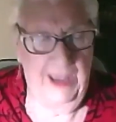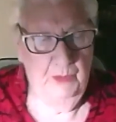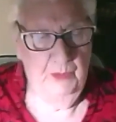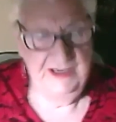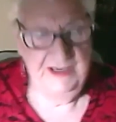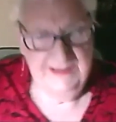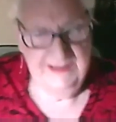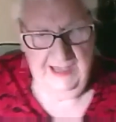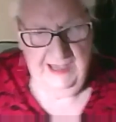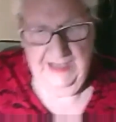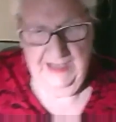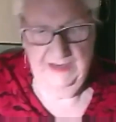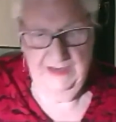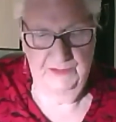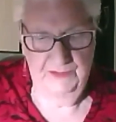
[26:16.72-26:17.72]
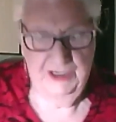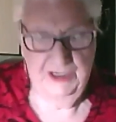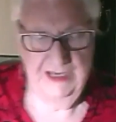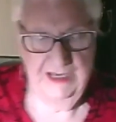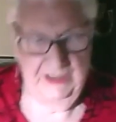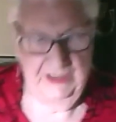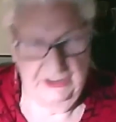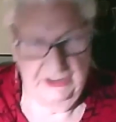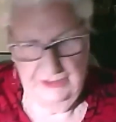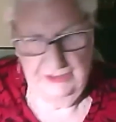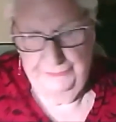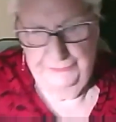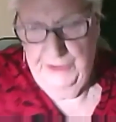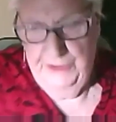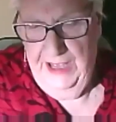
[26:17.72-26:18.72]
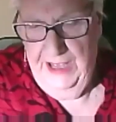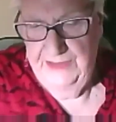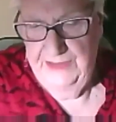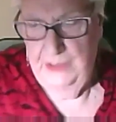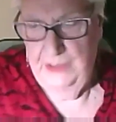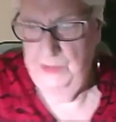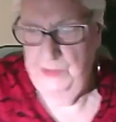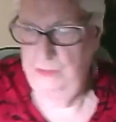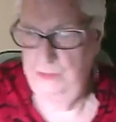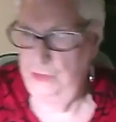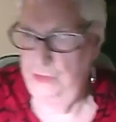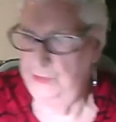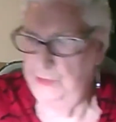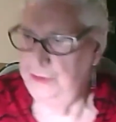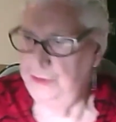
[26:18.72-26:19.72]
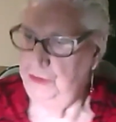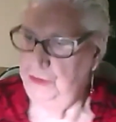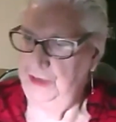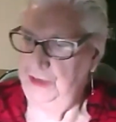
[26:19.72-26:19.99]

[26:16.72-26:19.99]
we start connecting to the front, then we move it through to